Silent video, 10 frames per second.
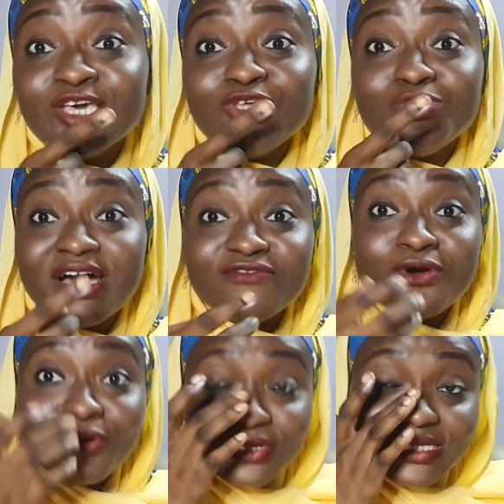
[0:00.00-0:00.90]
you have
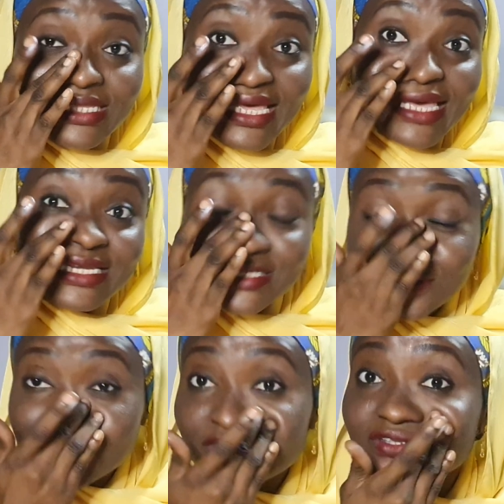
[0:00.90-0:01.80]
not gotten the
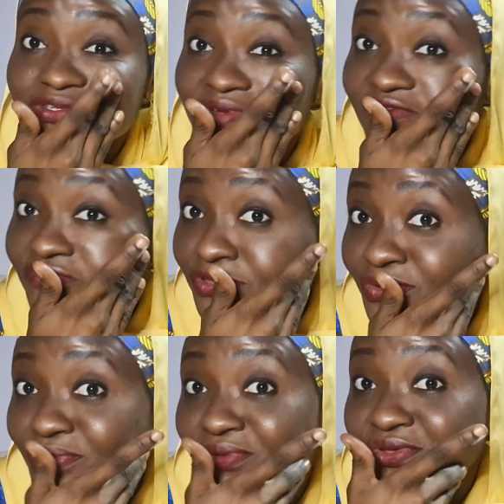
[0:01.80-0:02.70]
ideal sunscreen for
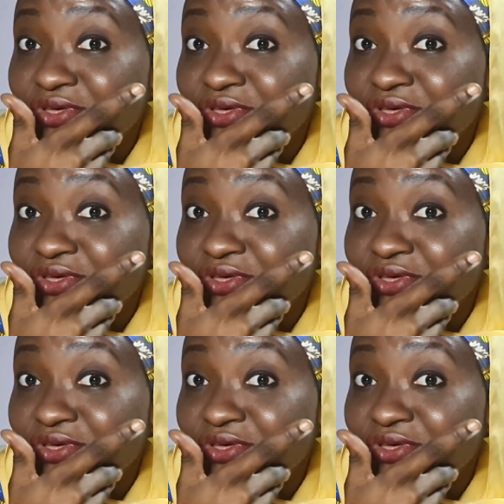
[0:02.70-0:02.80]
you.